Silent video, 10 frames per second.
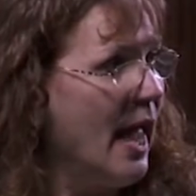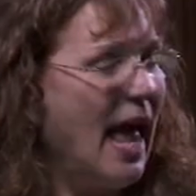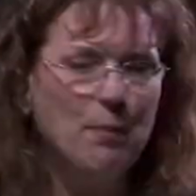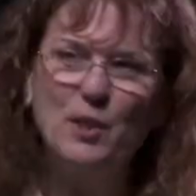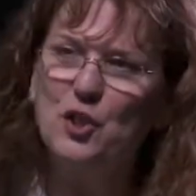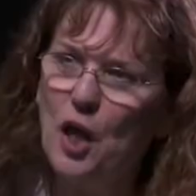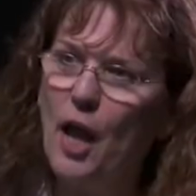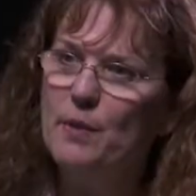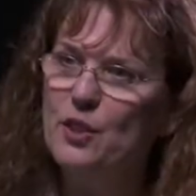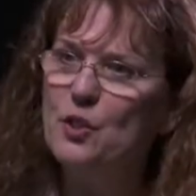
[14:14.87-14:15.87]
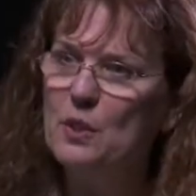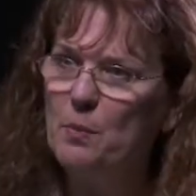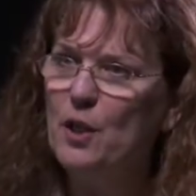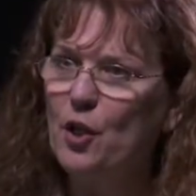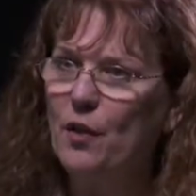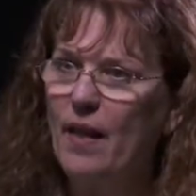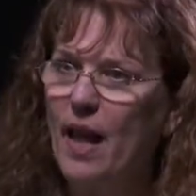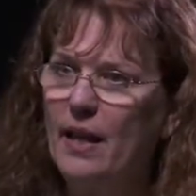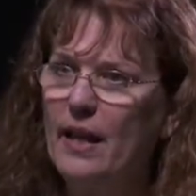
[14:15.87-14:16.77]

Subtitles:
How much time did you spend on that?